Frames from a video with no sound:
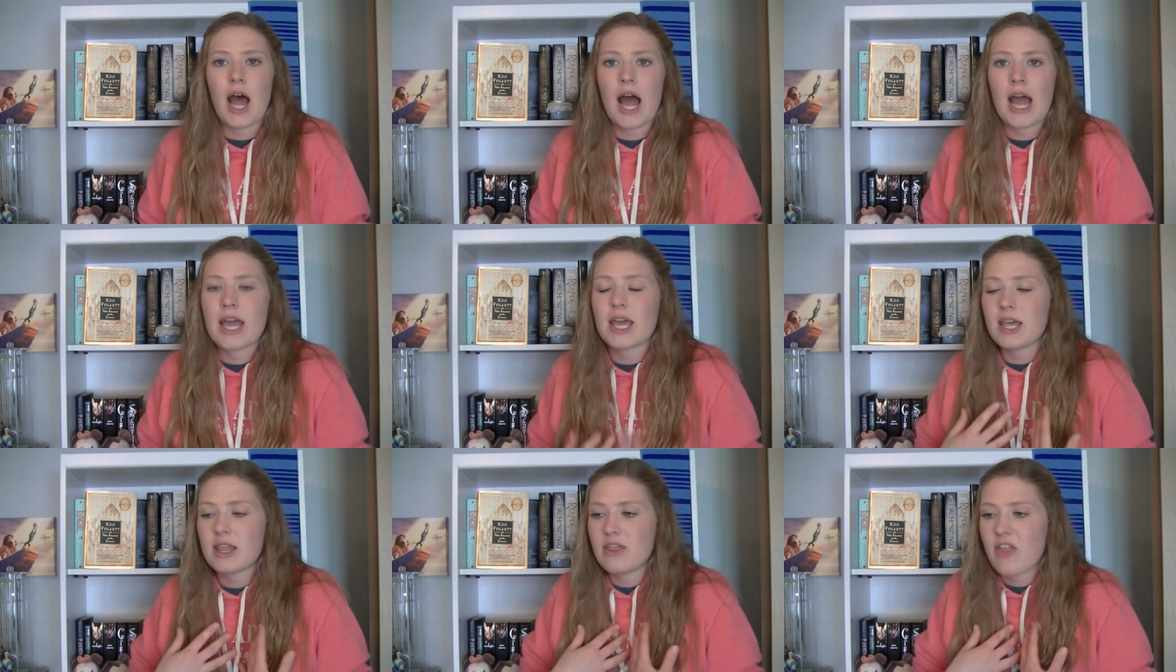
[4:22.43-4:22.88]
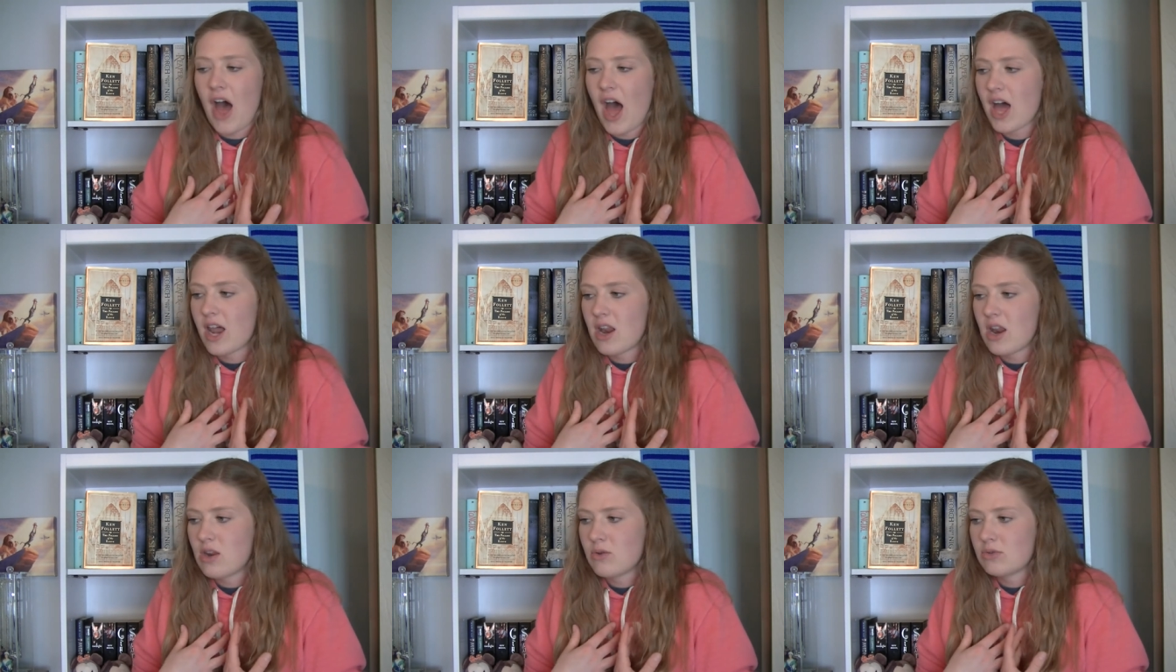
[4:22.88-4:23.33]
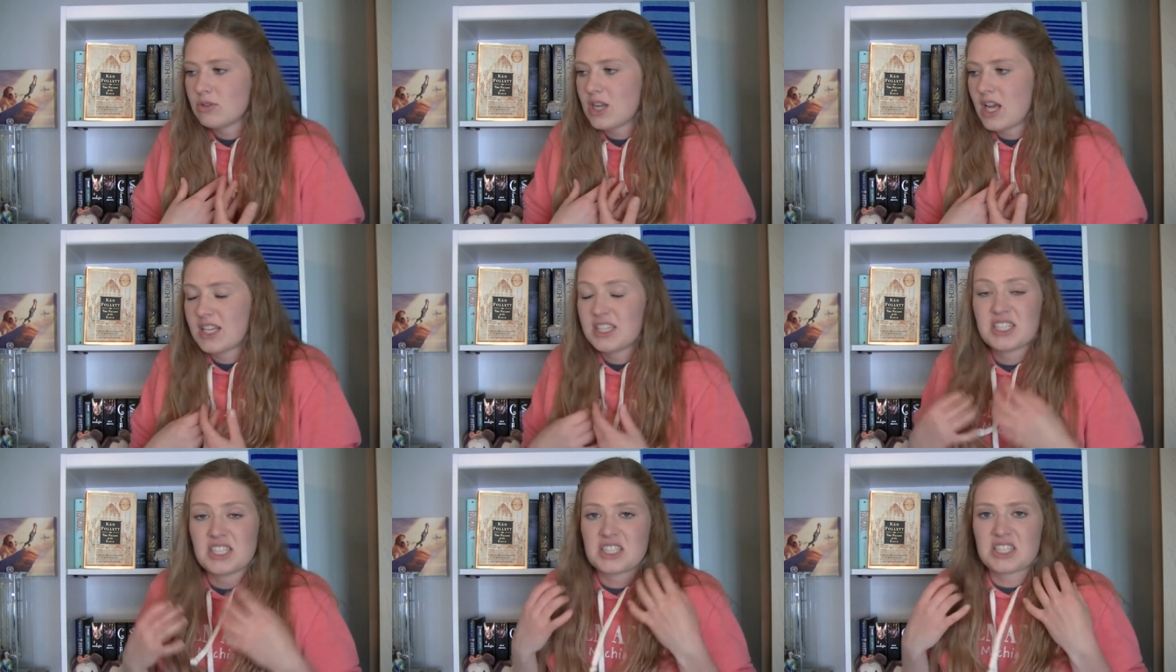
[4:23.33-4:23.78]

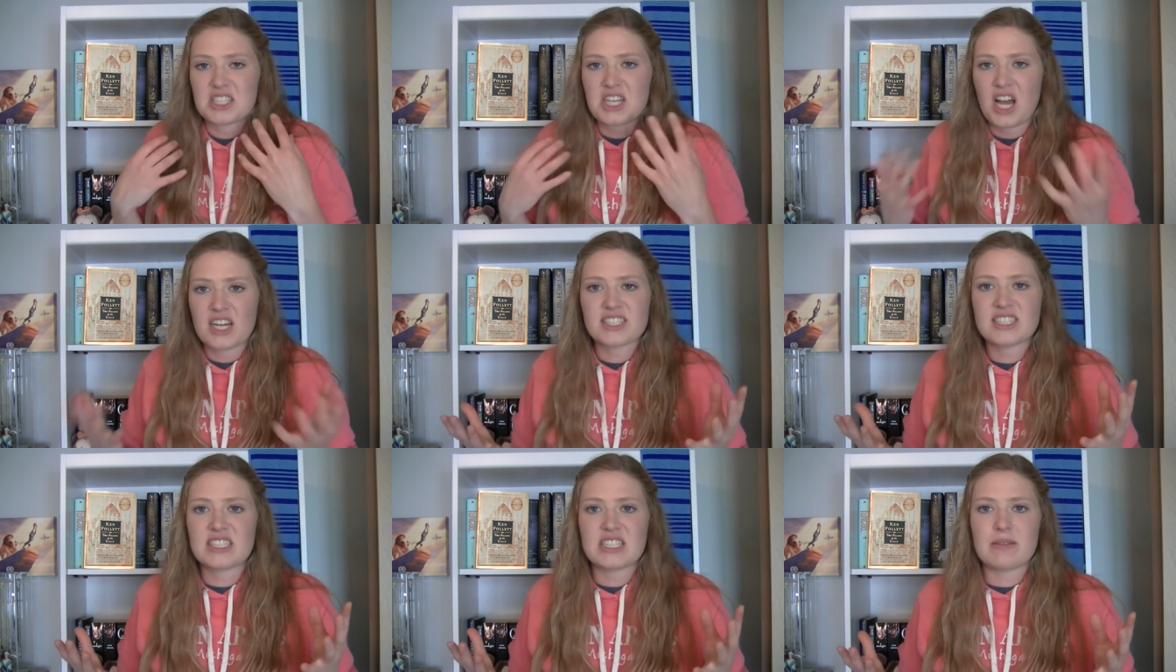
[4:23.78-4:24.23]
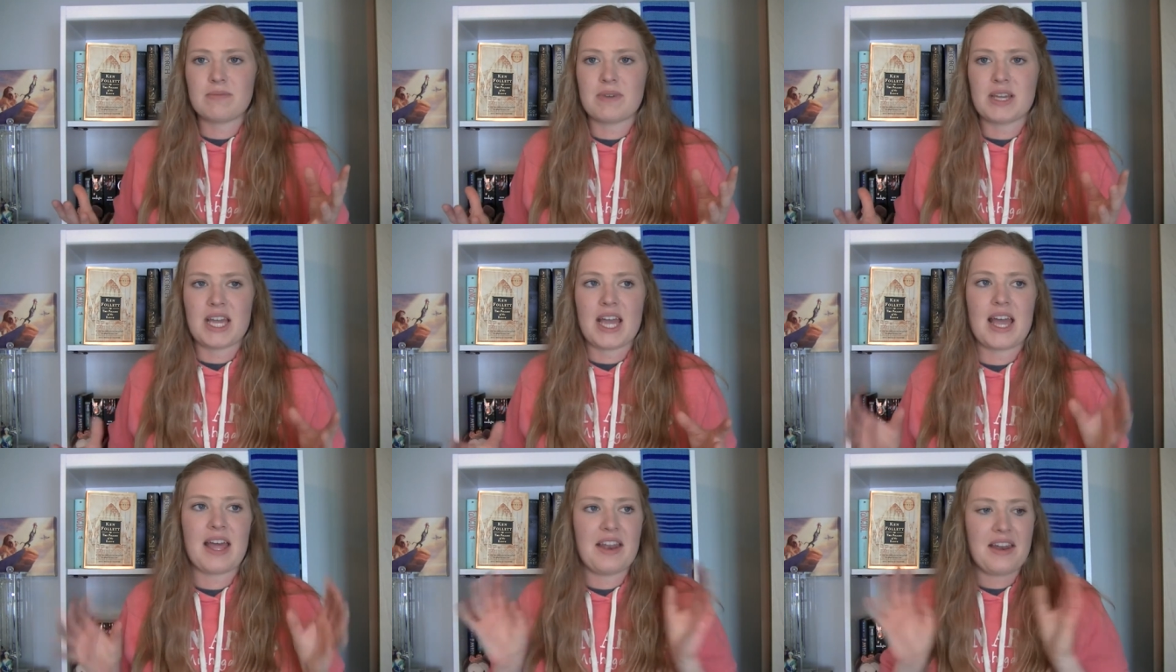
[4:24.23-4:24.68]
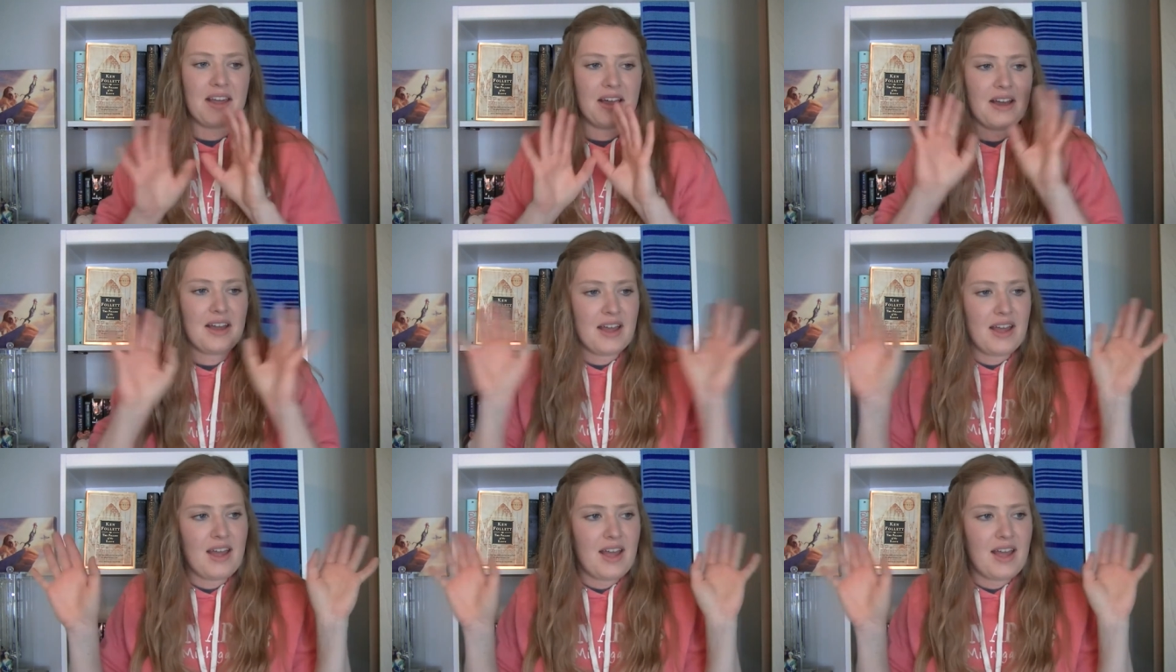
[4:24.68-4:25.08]
it disgusted me, and